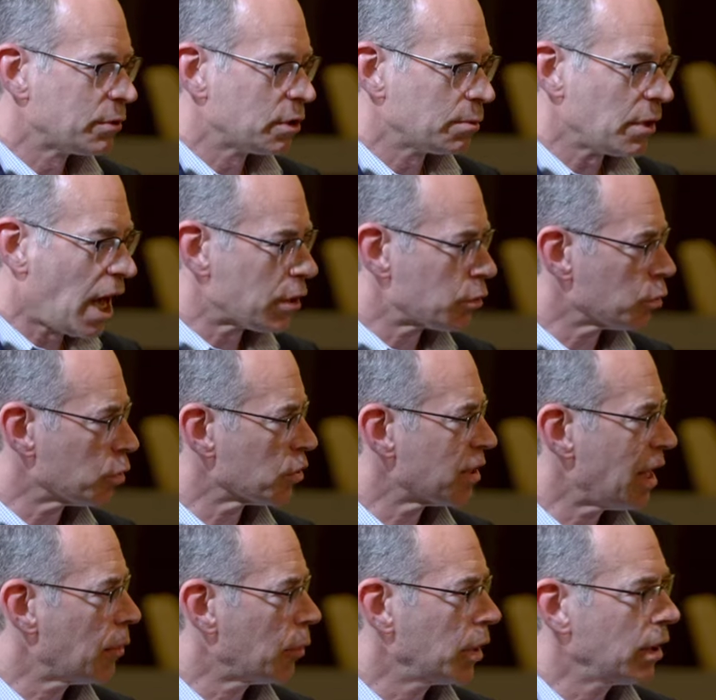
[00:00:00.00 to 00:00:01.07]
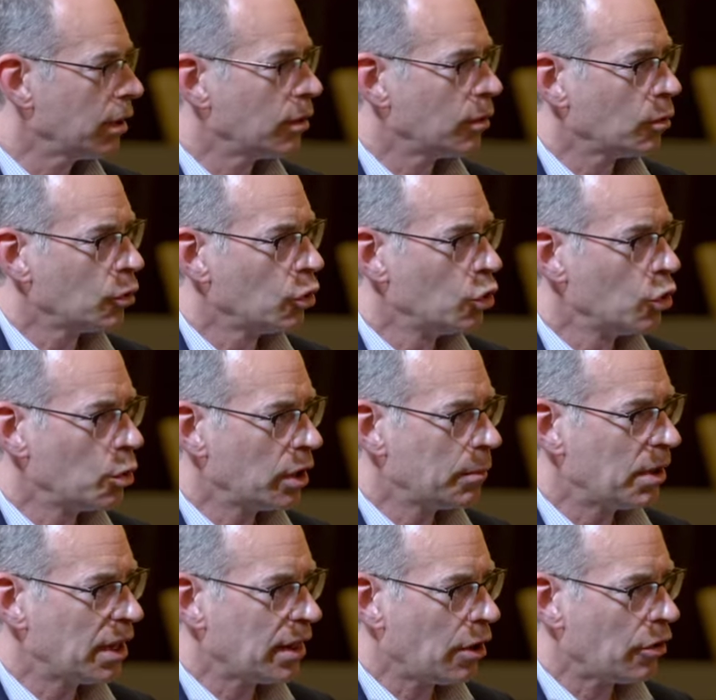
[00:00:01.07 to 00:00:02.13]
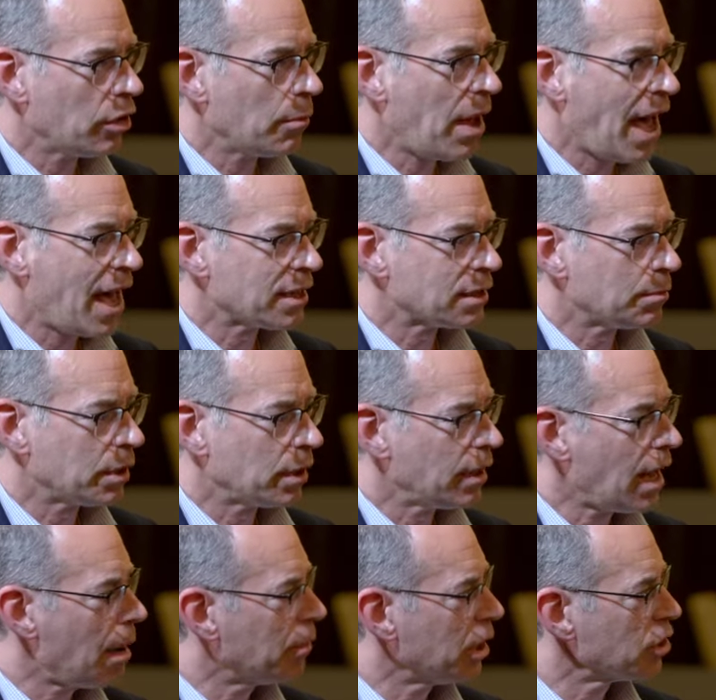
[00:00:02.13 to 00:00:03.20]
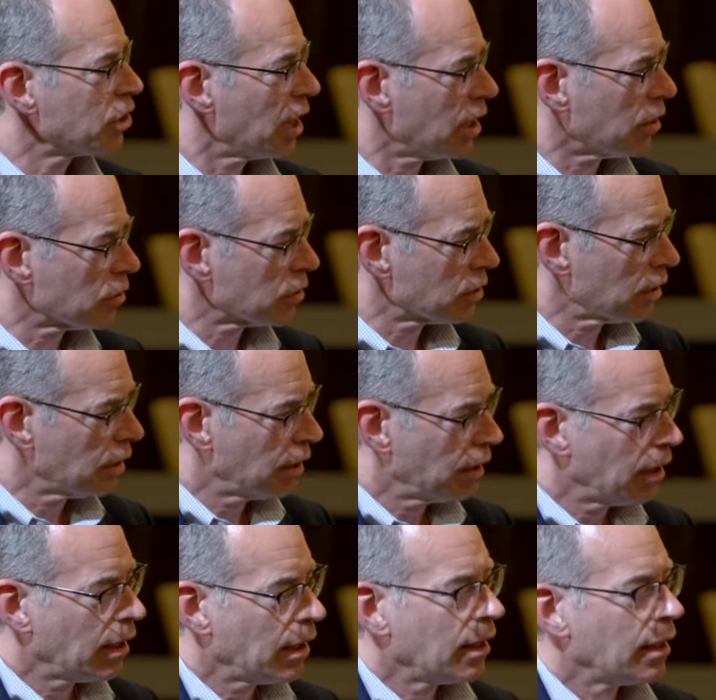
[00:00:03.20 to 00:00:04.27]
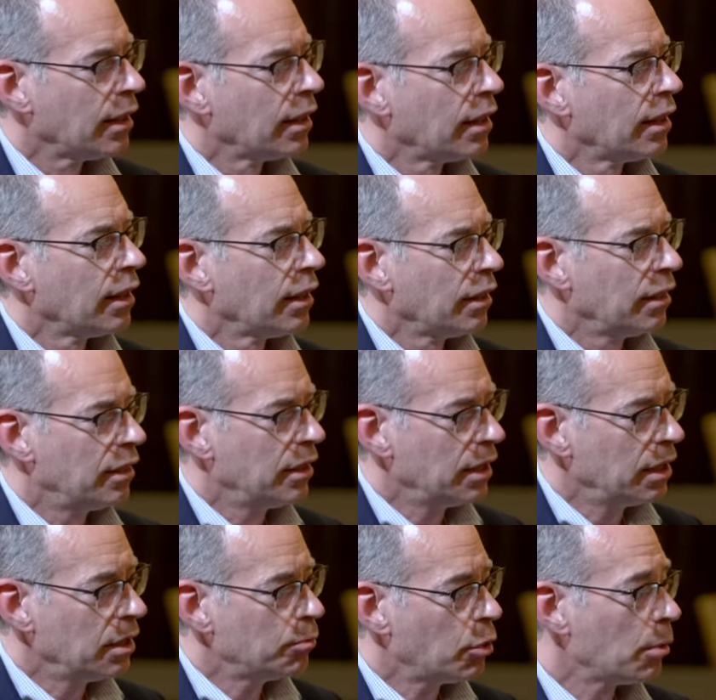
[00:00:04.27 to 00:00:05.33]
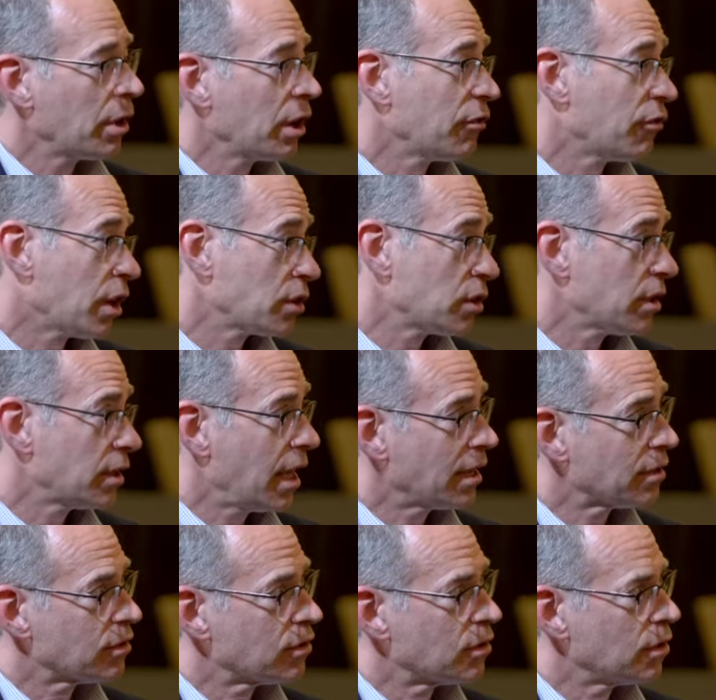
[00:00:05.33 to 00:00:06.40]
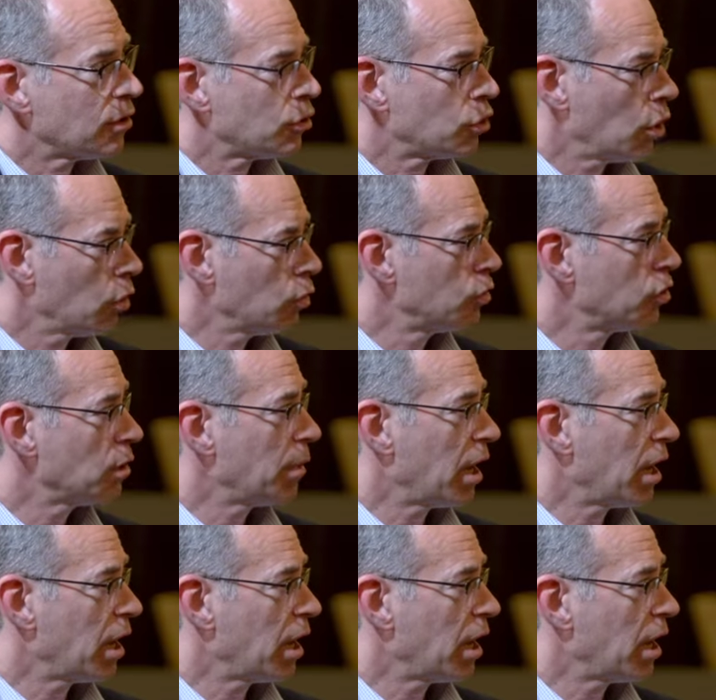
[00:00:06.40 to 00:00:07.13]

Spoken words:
some nodules that we knew had been there in the past, but not much else. Yep. The pulmonary function test showed some